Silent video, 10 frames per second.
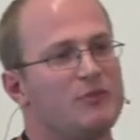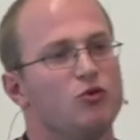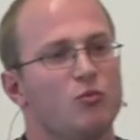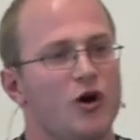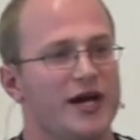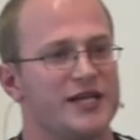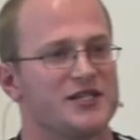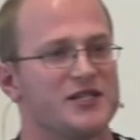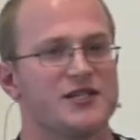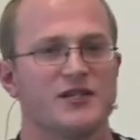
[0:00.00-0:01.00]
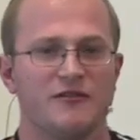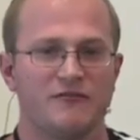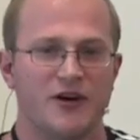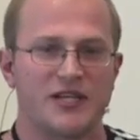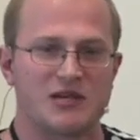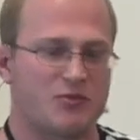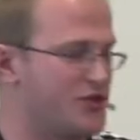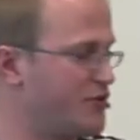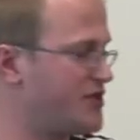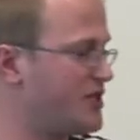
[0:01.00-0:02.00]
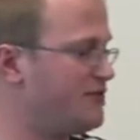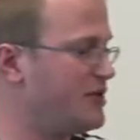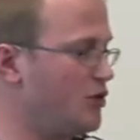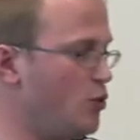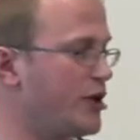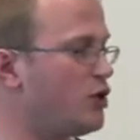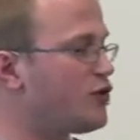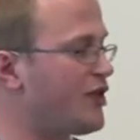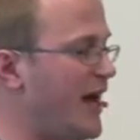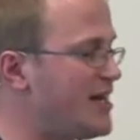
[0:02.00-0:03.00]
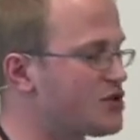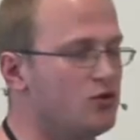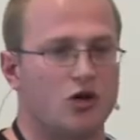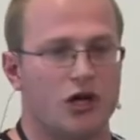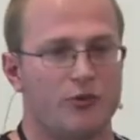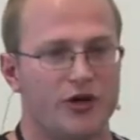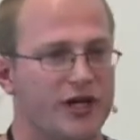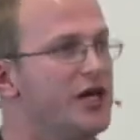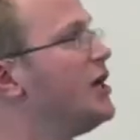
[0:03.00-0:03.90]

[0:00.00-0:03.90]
people might find some of this sort of stuff difficult. We're going to look at the Haskell library,